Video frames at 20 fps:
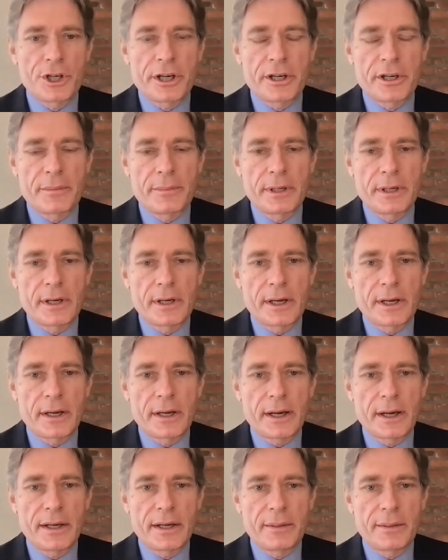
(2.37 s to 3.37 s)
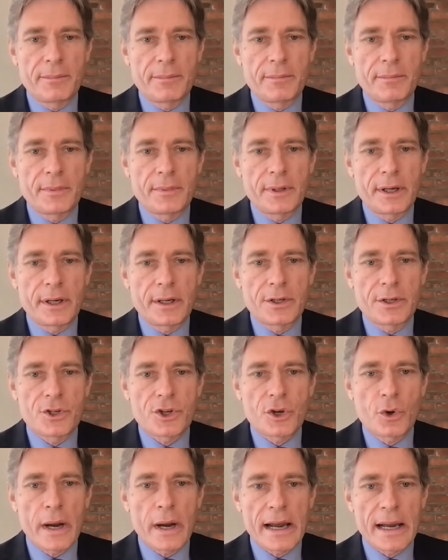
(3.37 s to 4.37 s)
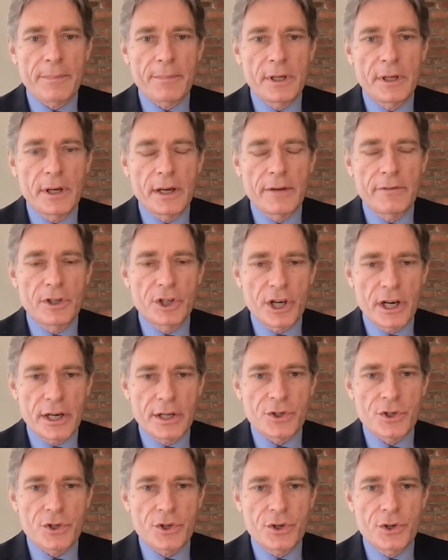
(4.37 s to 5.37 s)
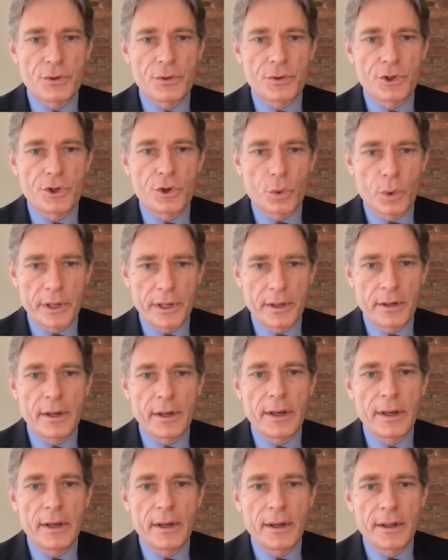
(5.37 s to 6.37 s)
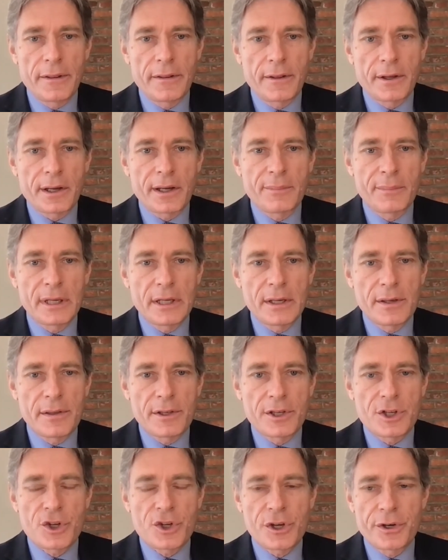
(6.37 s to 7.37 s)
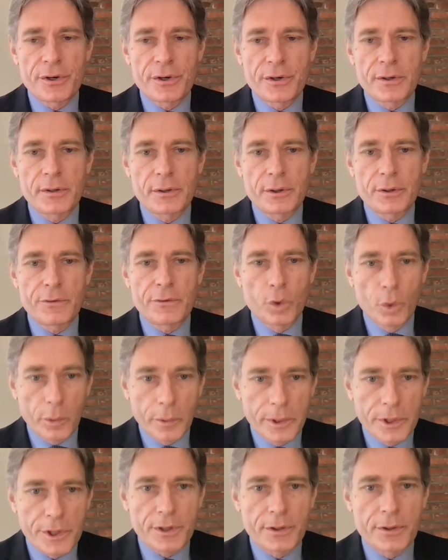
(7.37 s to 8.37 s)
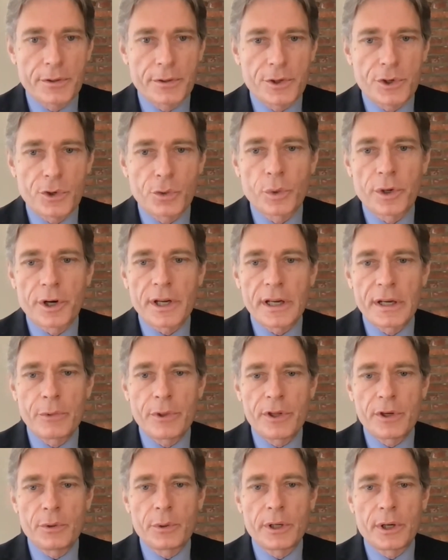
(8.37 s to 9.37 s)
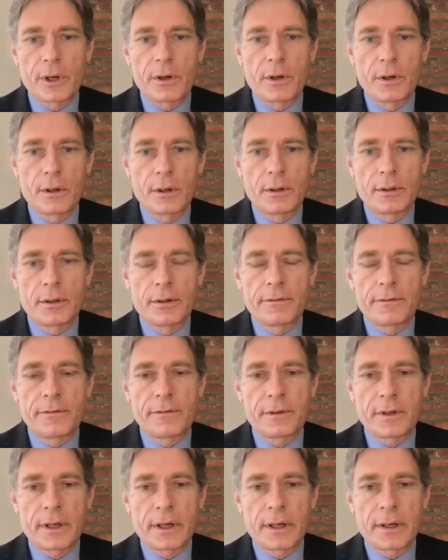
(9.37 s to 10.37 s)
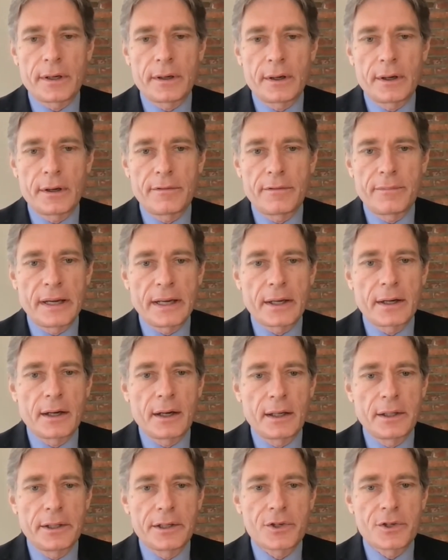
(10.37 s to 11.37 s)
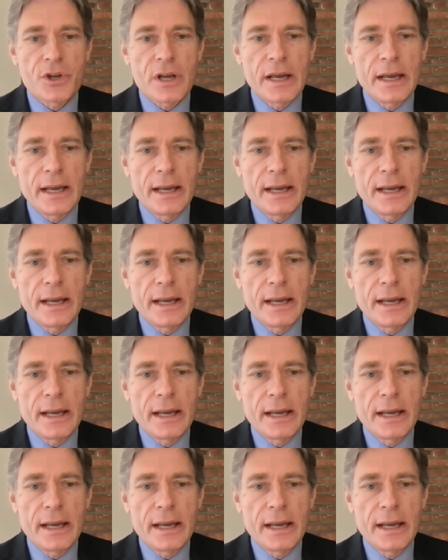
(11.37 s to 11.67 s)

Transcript: Chairman. I, I am uh, so happy to have a chance to join the committee this year and look forward to, to working with you and all of, uh, of my colleagues.